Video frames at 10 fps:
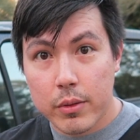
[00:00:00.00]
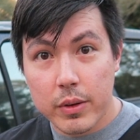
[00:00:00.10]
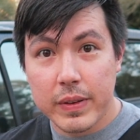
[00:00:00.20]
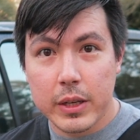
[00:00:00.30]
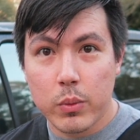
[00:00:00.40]

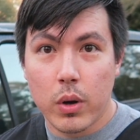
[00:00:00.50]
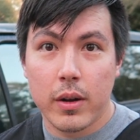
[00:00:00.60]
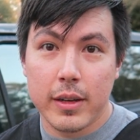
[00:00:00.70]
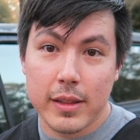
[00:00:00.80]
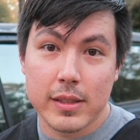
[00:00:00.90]

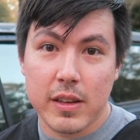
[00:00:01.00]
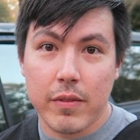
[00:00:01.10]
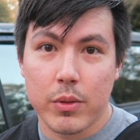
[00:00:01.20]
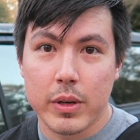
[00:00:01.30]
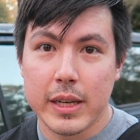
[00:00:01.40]
351, and the
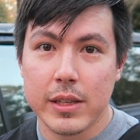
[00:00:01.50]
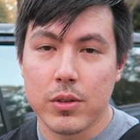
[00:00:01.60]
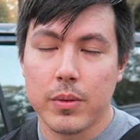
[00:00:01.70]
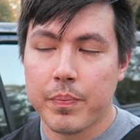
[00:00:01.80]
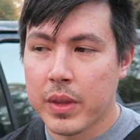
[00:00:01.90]
7.3
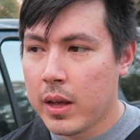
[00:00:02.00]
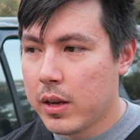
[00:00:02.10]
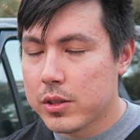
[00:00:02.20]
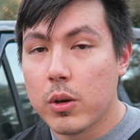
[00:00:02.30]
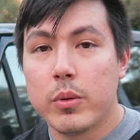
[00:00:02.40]
diesel.
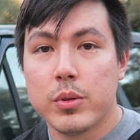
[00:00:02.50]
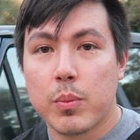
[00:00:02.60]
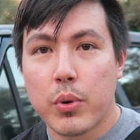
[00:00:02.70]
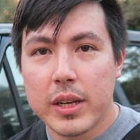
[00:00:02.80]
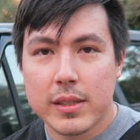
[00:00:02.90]
So it was
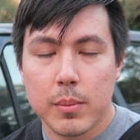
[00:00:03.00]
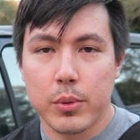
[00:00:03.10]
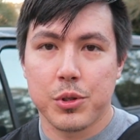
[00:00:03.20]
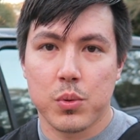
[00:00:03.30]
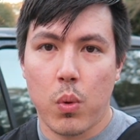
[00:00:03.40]
a pretty
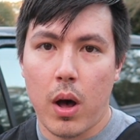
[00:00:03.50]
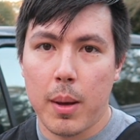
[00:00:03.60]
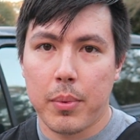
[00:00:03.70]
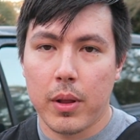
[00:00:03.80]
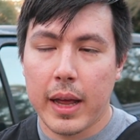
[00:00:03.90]
simple
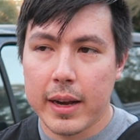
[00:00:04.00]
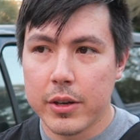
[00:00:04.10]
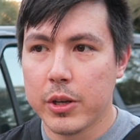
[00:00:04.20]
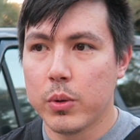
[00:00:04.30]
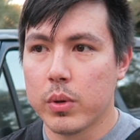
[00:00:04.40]
swap. All I had
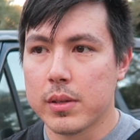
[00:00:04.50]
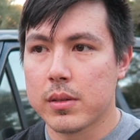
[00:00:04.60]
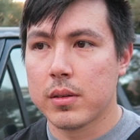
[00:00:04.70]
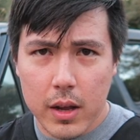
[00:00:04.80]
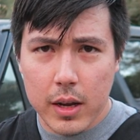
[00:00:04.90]
to do
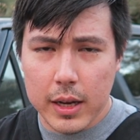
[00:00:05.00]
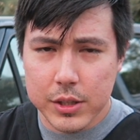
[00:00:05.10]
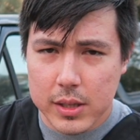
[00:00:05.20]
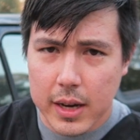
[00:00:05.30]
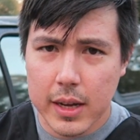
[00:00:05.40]
was I
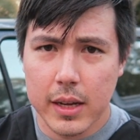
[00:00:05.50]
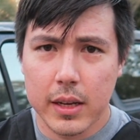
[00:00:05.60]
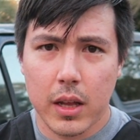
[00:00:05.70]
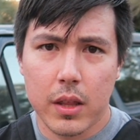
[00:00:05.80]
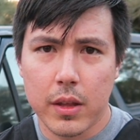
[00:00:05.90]
just got
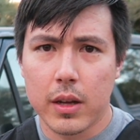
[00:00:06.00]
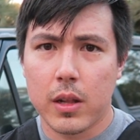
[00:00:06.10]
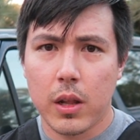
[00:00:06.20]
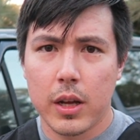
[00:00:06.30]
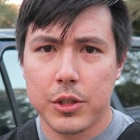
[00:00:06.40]
the
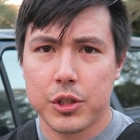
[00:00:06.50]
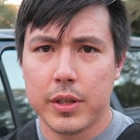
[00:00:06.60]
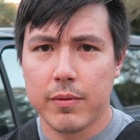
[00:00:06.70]
clutch